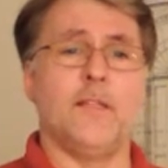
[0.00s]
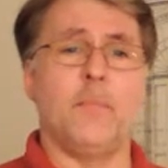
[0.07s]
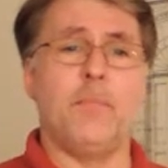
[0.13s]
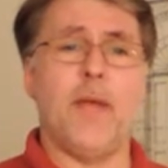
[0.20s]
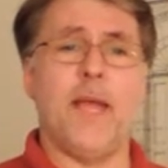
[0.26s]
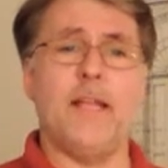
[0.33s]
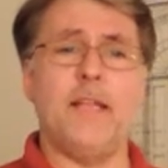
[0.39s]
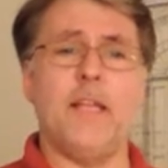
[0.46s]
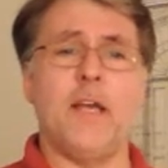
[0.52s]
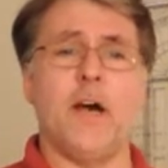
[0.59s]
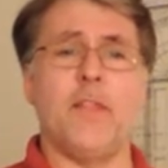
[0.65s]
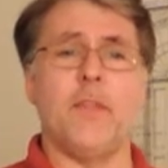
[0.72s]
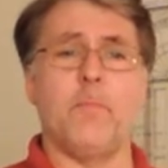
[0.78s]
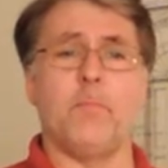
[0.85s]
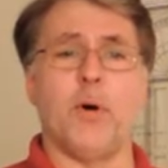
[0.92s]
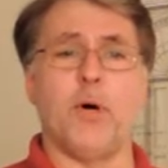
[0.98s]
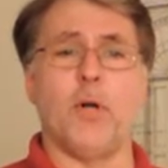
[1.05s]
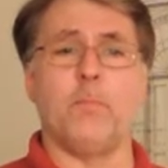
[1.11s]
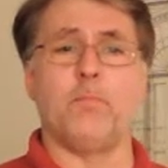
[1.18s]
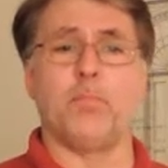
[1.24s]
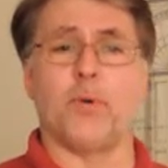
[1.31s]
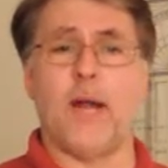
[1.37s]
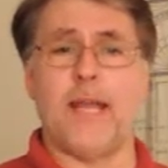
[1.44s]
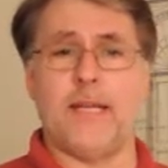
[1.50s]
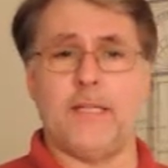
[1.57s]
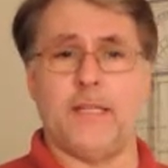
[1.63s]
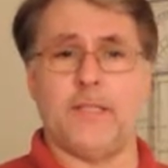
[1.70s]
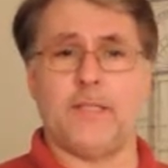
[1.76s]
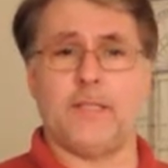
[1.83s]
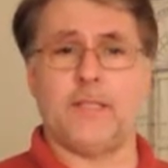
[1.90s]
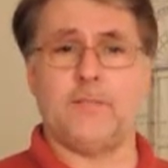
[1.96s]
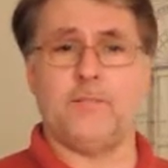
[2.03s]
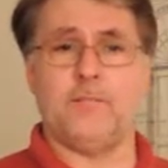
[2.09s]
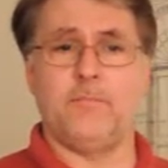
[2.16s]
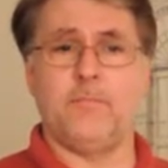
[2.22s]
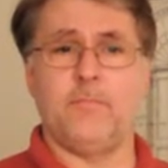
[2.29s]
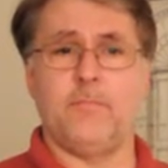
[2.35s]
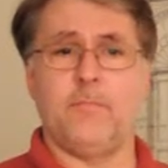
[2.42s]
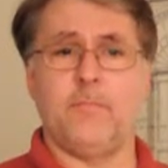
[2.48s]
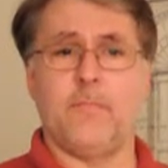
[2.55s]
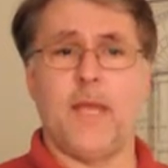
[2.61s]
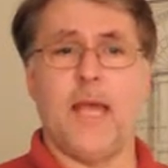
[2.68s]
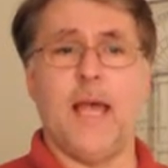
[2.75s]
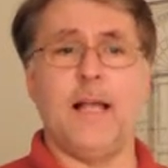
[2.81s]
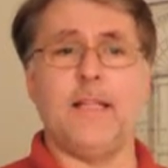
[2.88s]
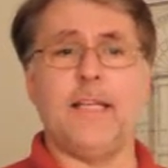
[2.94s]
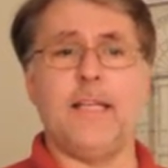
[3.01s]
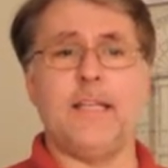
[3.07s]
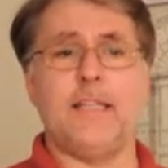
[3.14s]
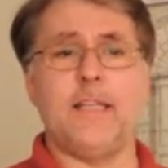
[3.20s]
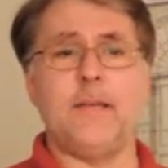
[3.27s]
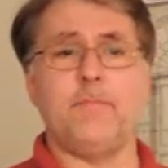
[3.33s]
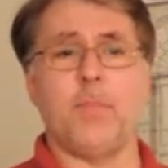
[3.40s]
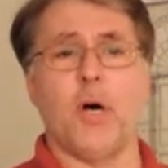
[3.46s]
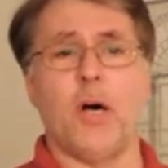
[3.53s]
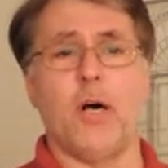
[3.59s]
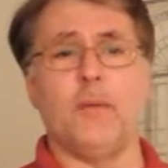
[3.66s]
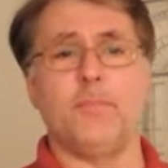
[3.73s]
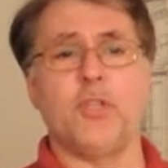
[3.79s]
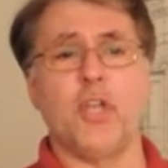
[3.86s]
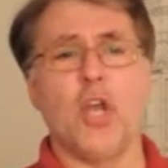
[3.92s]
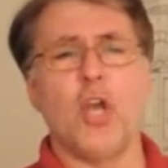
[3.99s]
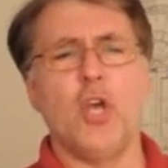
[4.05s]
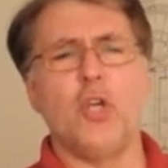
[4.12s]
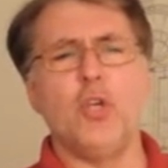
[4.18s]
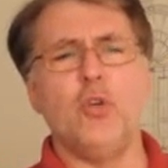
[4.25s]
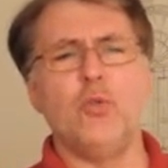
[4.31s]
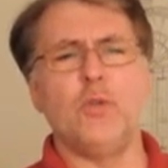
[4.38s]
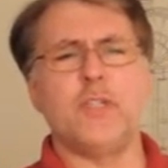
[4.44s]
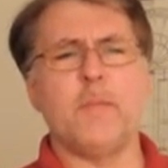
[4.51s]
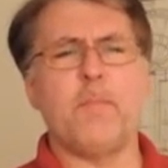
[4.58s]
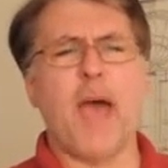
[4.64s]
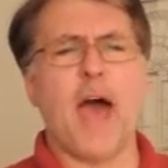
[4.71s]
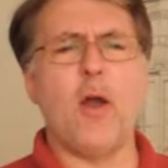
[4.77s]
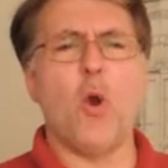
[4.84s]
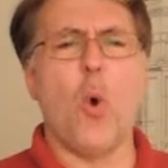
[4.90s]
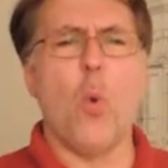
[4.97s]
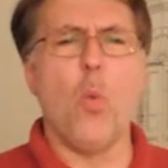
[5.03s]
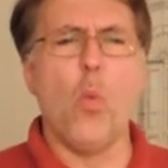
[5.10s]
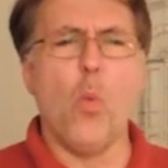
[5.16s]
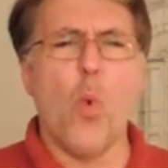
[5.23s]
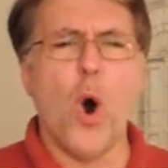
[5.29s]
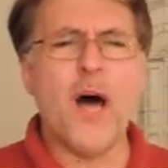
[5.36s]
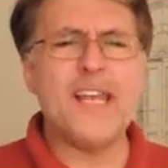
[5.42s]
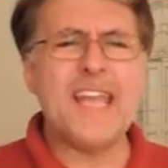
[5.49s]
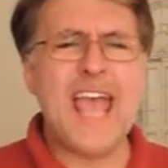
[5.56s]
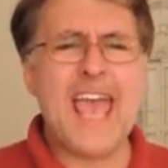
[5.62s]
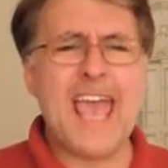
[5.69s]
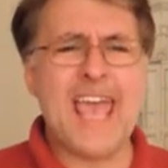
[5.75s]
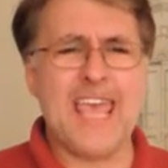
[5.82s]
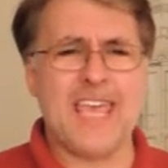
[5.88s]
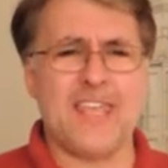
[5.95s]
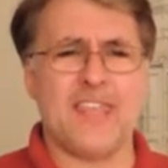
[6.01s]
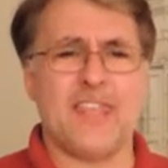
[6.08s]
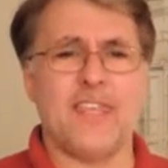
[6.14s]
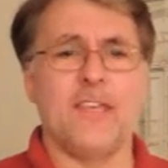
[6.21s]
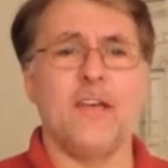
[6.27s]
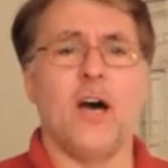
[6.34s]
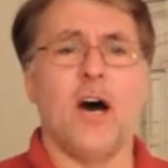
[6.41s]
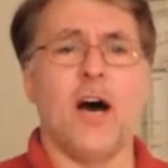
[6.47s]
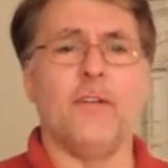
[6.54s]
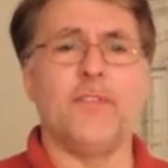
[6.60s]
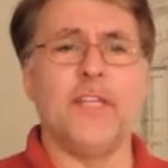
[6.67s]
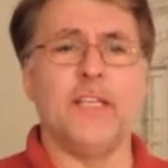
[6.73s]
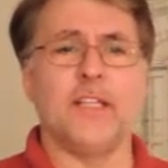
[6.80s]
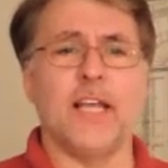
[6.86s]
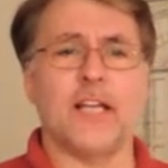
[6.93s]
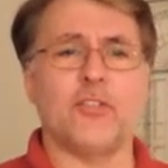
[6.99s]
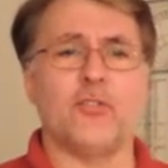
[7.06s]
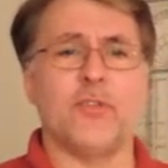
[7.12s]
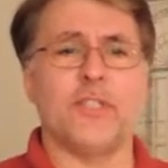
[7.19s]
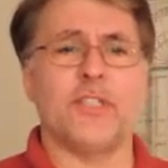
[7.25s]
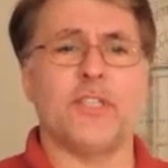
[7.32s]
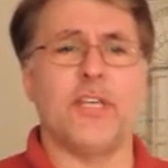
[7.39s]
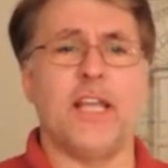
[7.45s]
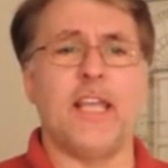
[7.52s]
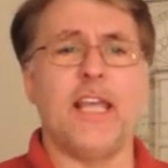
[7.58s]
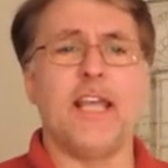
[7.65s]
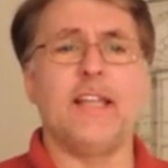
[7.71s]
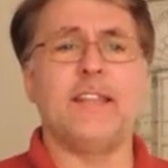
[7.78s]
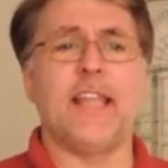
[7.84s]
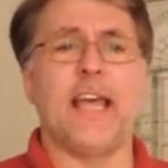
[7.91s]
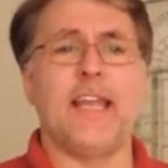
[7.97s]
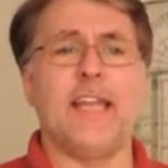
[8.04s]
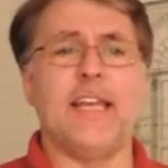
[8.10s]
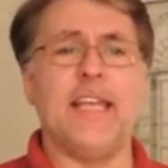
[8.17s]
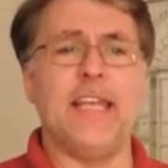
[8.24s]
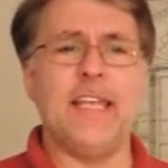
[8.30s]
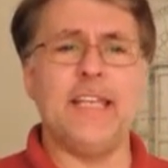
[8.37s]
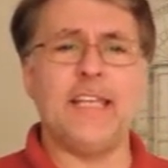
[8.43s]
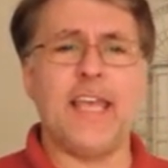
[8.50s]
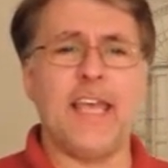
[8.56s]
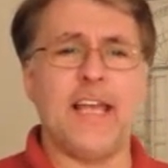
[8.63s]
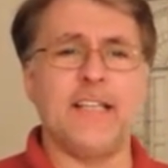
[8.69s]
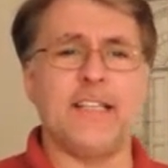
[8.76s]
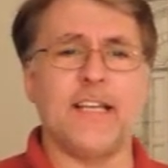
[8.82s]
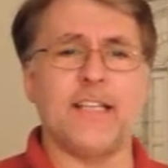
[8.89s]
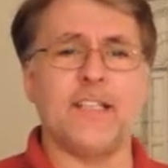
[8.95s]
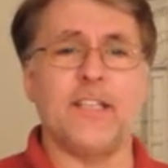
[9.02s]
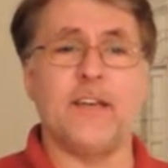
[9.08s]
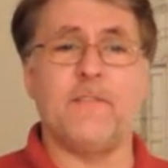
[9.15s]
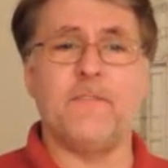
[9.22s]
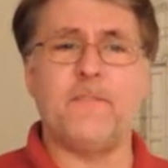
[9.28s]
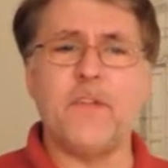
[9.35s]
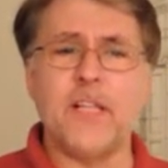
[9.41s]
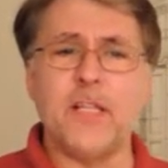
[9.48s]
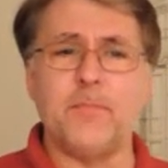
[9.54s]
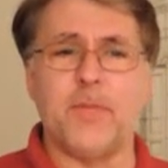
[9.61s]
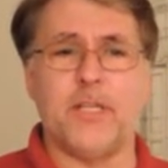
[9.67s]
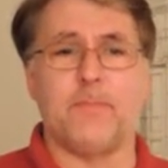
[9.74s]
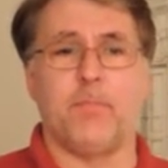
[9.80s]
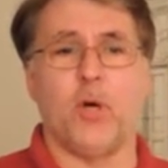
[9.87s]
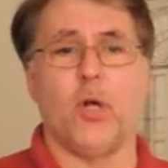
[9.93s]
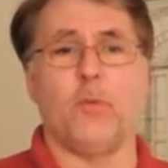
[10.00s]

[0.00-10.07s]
Depending on the bulb brightness, LED bulbs use about 1/8 of the electricity that an incandescent filament